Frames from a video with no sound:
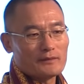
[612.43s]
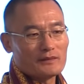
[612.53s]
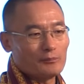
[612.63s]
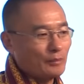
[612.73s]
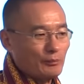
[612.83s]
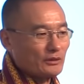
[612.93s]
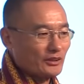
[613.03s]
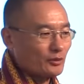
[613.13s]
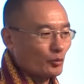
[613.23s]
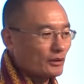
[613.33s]
The people
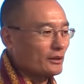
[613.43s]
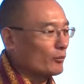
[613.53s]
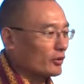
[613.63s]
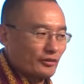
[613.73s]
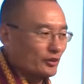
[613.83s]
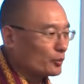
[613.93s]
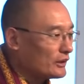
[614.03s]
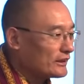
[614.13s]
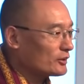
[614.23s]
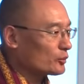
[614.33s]
didn't want democracy.
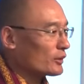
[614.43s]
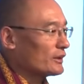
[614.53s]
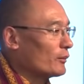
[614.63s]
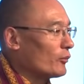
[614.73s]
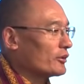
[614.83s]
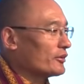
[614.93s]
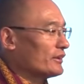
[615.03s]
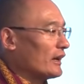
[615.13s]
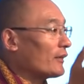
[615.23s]
We didn't want democracy.